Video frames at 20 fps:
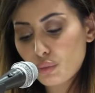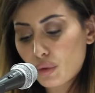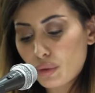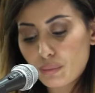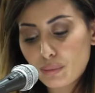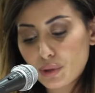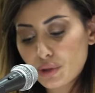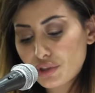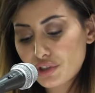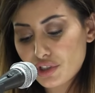were
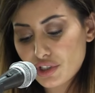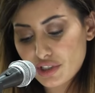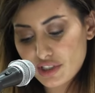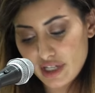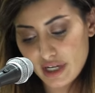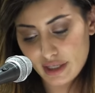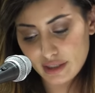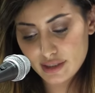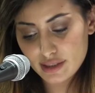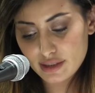put to
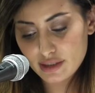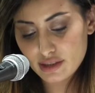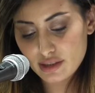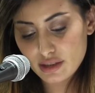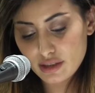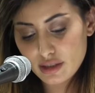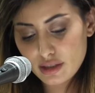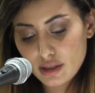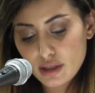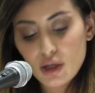
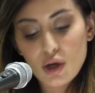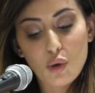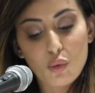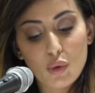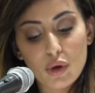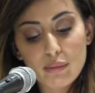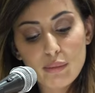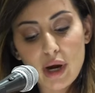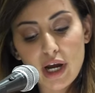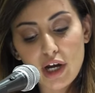test
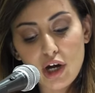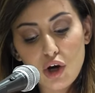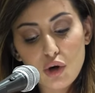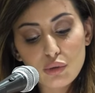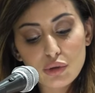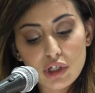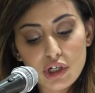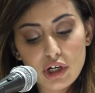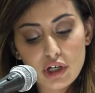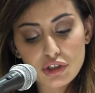when my
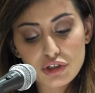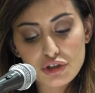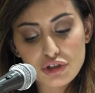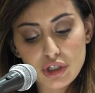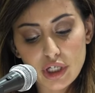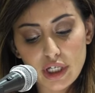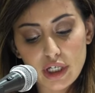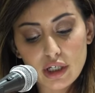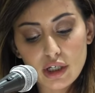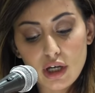own
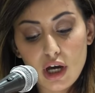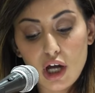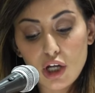country,